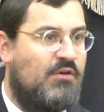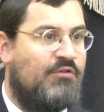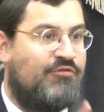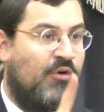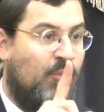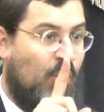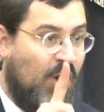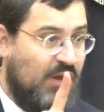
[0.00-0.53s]

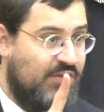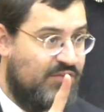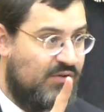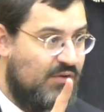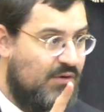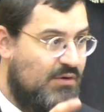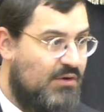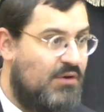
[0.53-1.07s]
From what?
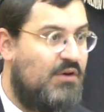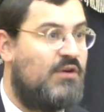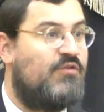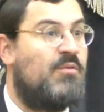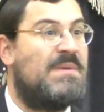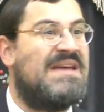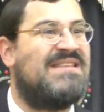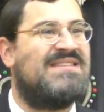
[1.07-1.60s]

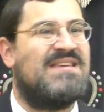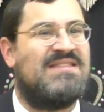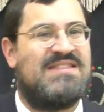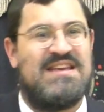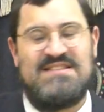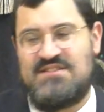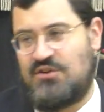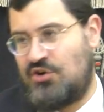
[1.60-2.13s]
From eating
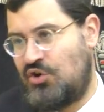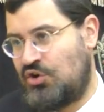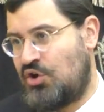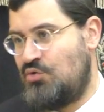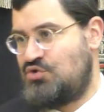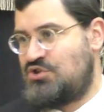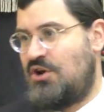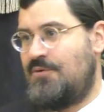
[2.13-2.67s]
things that are not
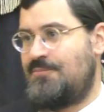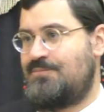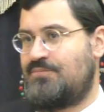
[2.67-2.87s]
kosher.